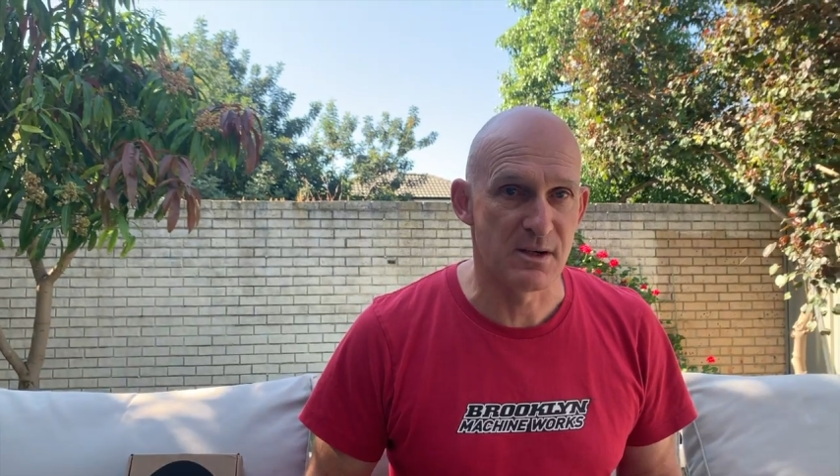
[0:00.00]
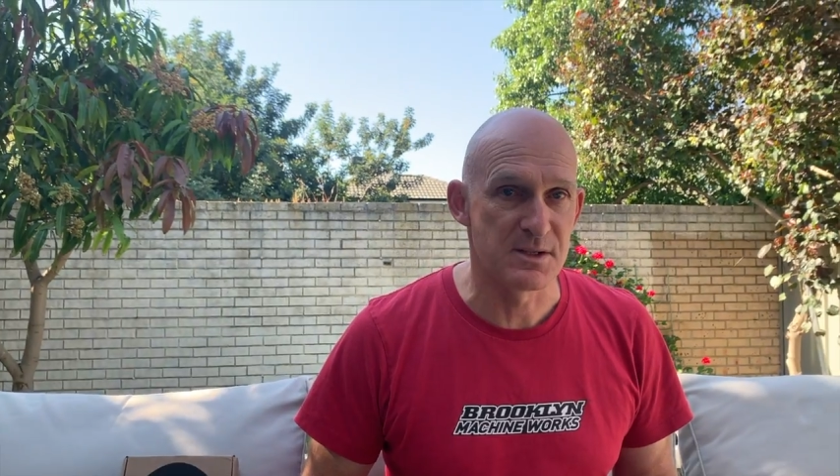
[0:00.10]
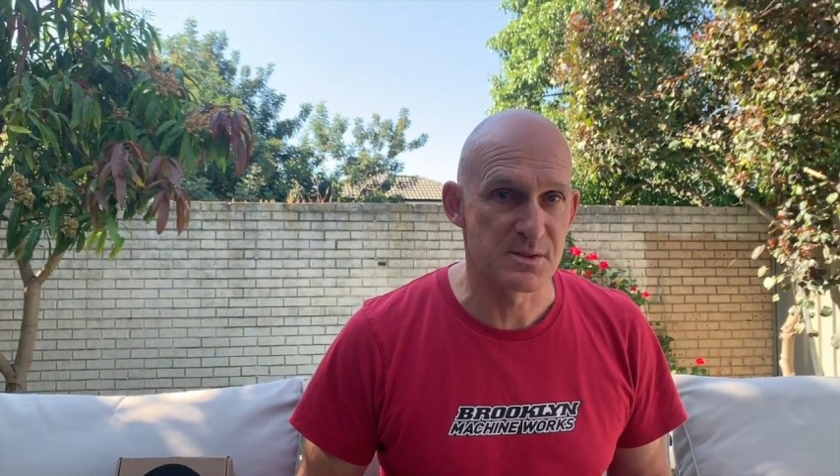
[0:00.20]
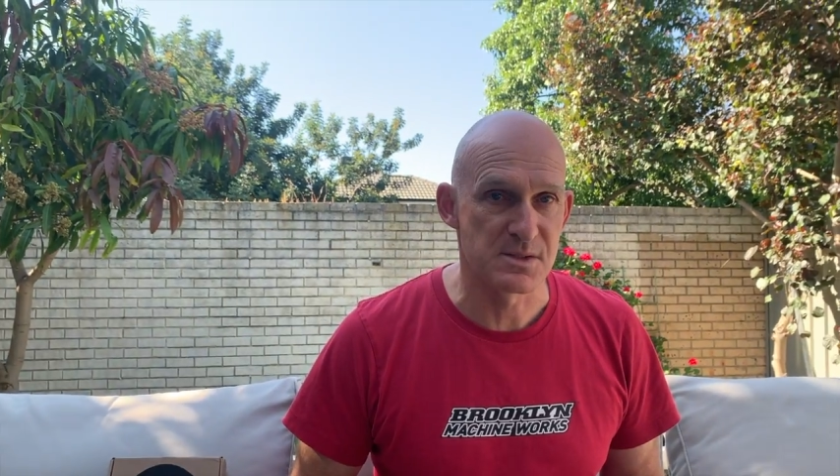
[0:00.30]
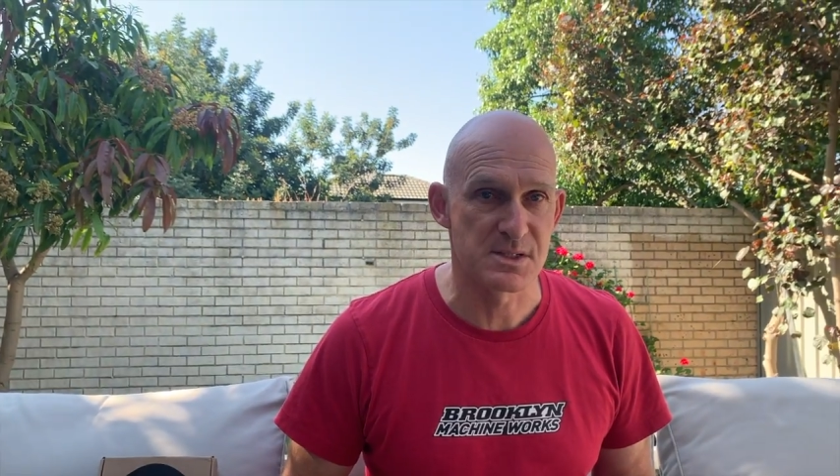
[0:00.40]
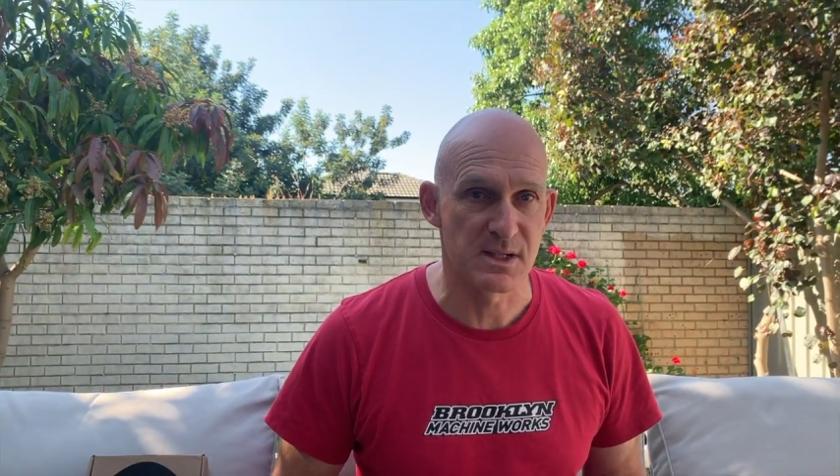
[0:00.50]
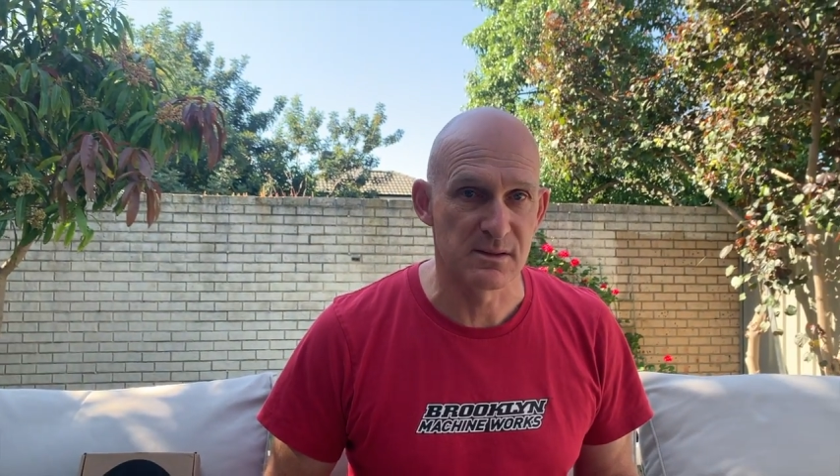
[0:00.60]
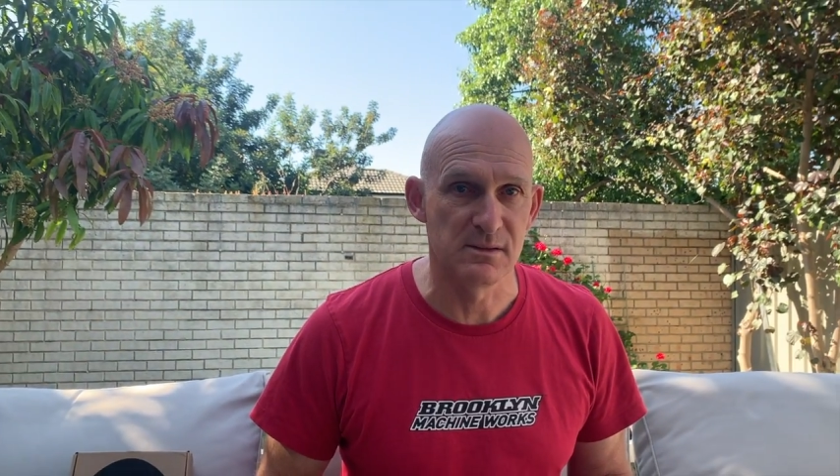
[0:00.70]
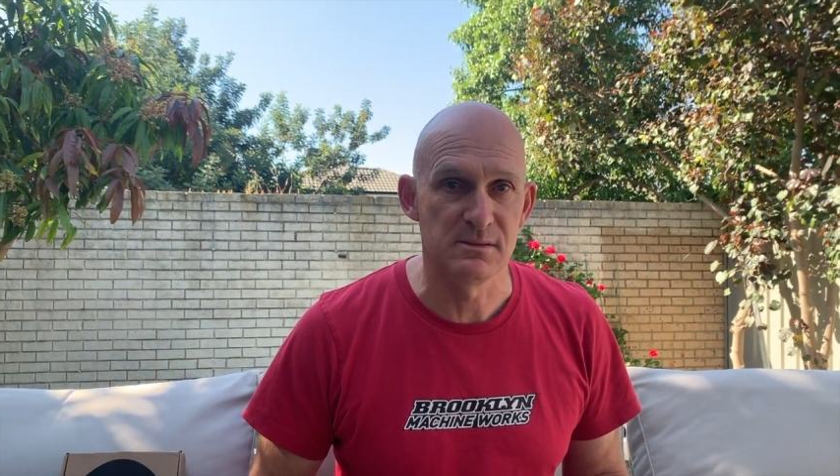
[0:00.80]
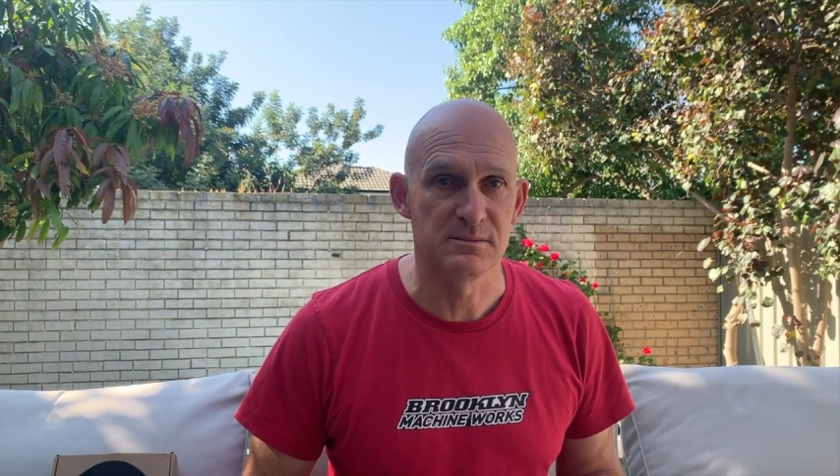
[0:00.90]
ideal
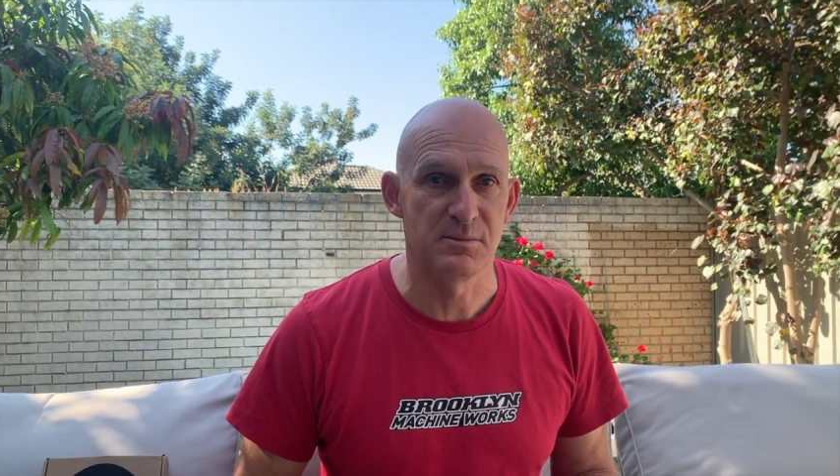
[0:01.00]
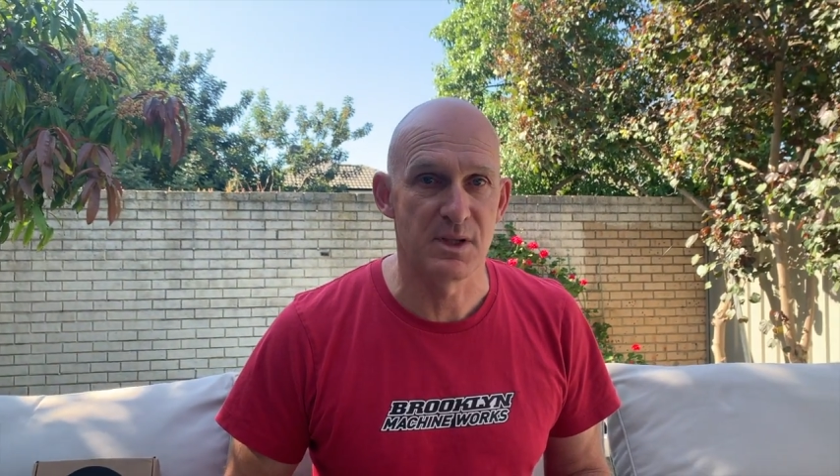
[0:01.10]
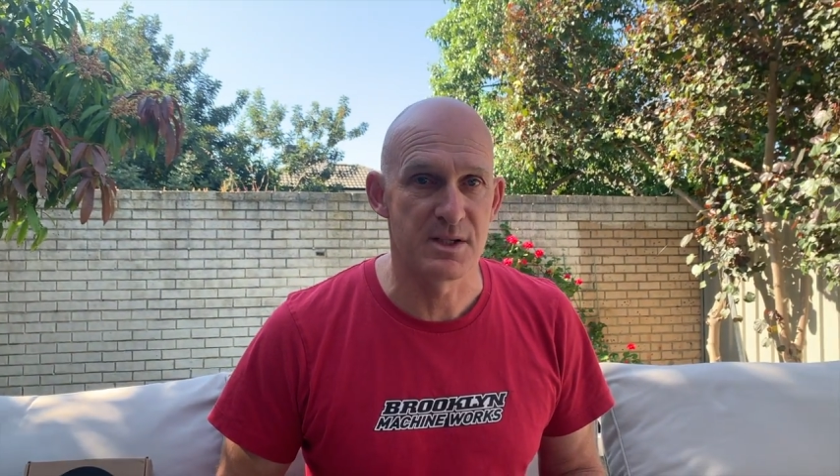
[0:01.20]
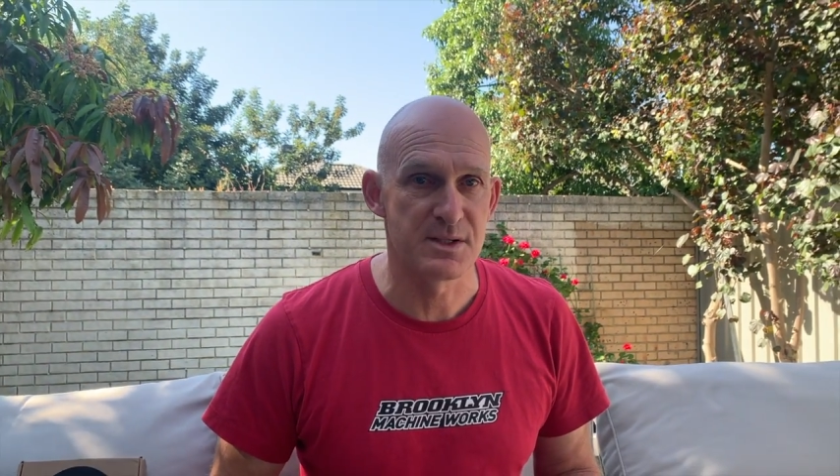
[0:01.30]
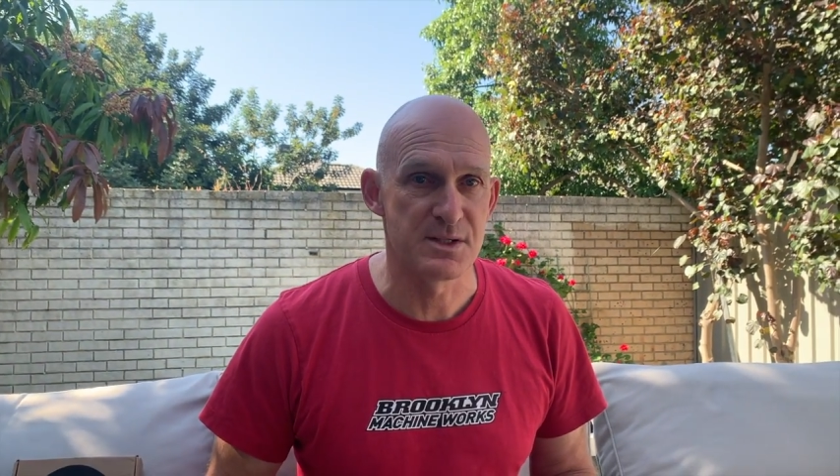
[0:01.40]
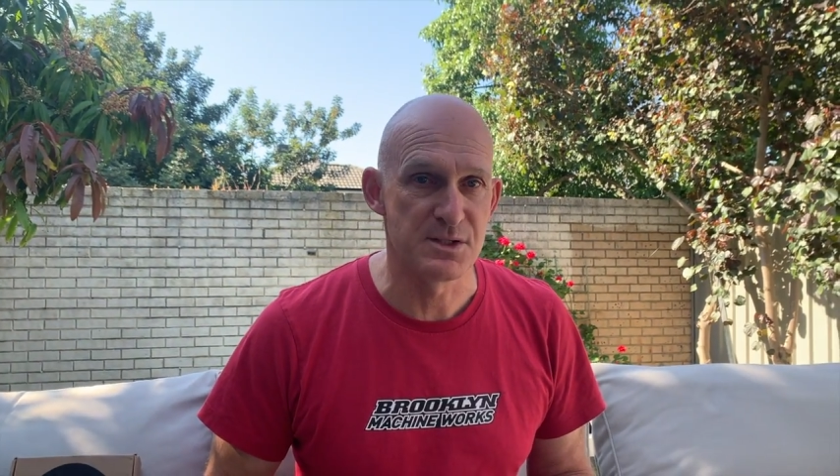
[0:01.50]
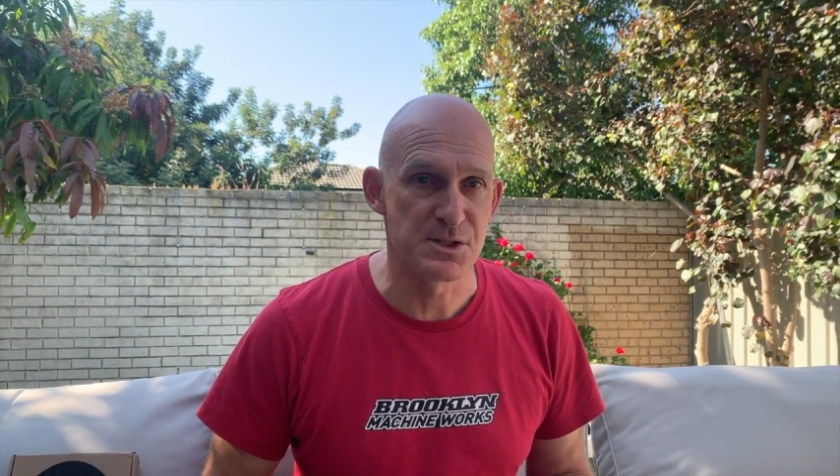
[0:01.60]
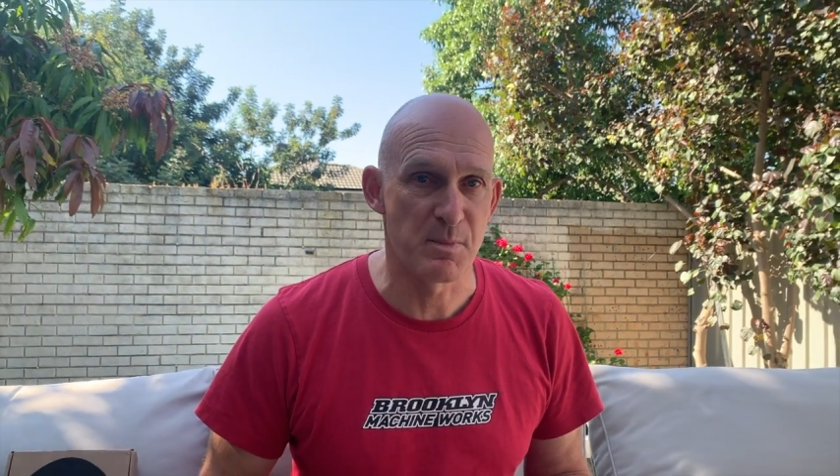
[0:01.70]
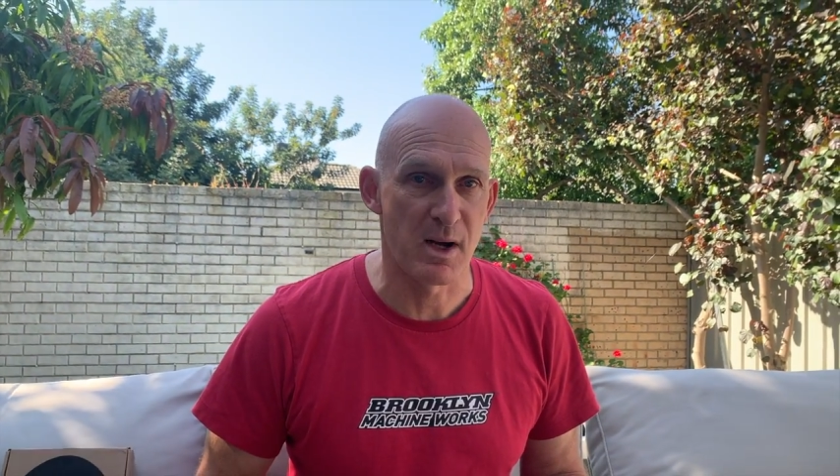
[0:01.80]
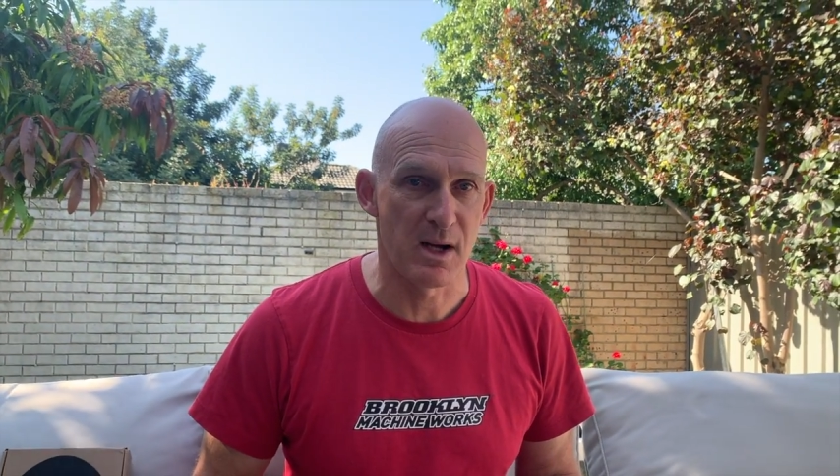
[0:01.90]
saddle played a
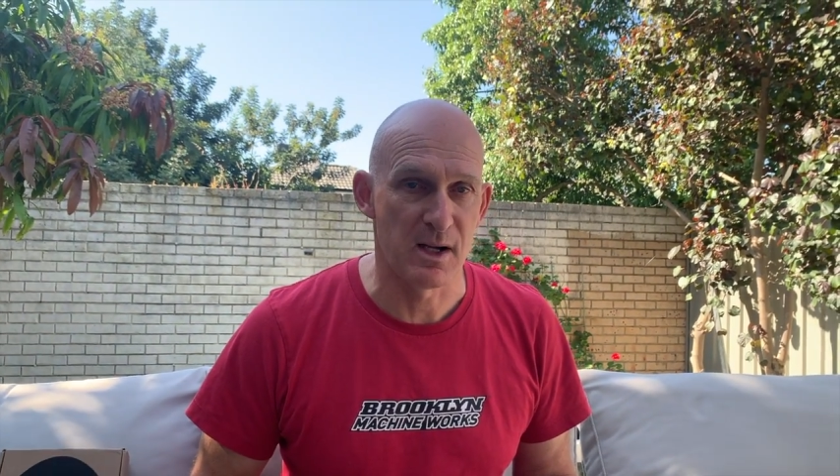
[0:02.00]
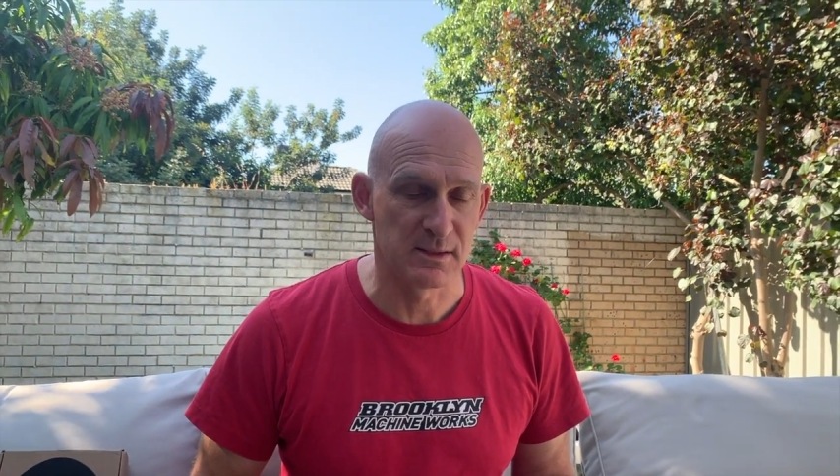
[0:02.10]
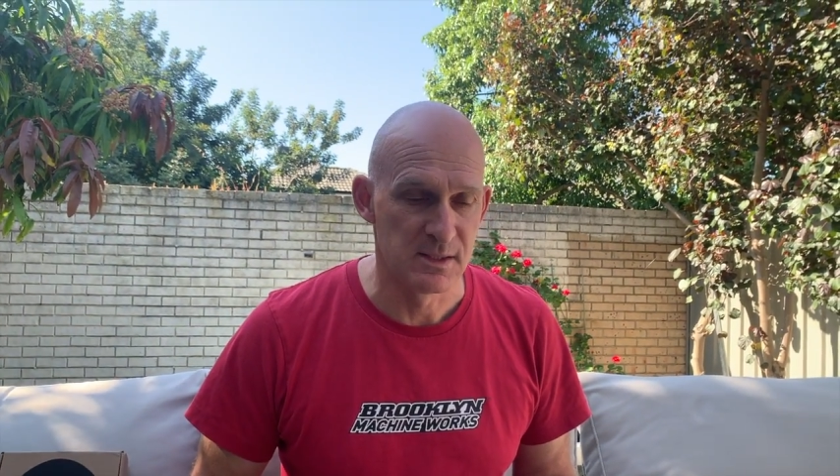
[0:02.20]
huge part.